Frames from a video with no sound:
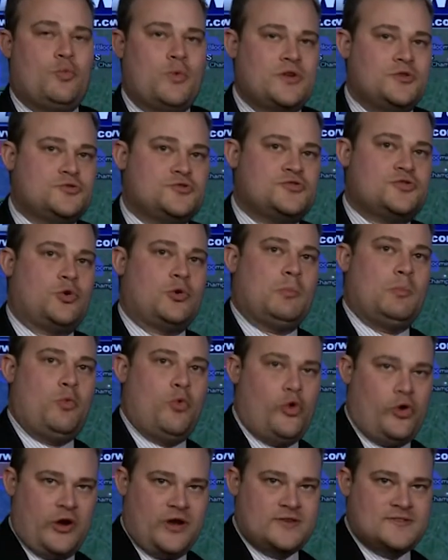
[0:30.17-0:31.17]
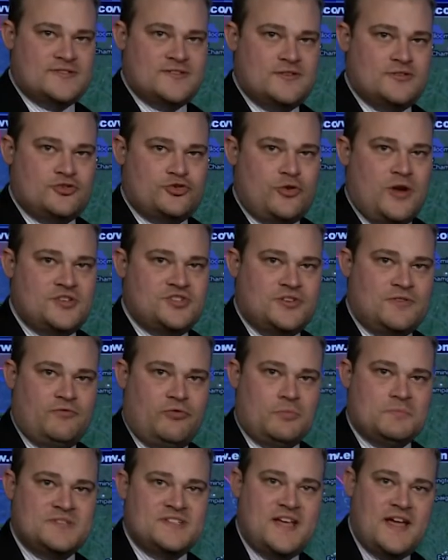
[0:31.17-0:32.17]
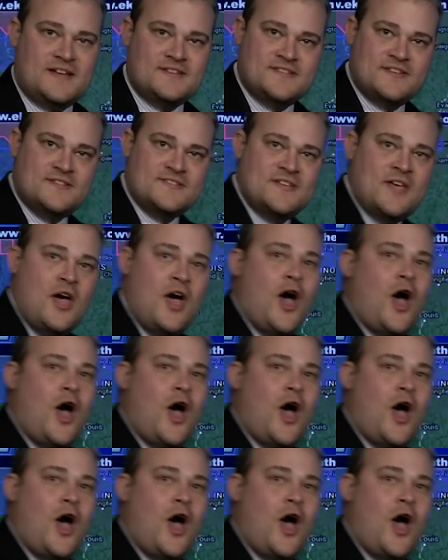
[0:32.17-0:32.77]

winter storm warnings stretching from Texas